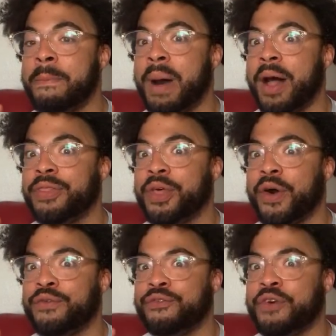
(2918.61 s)

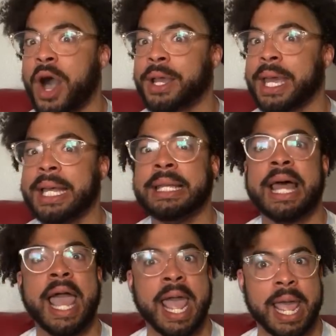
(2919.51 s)
motherfucking
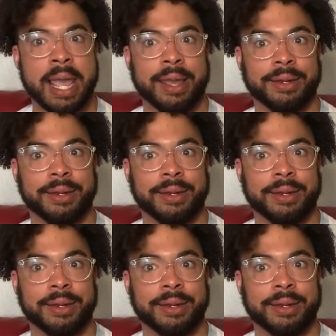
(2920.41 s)
lane.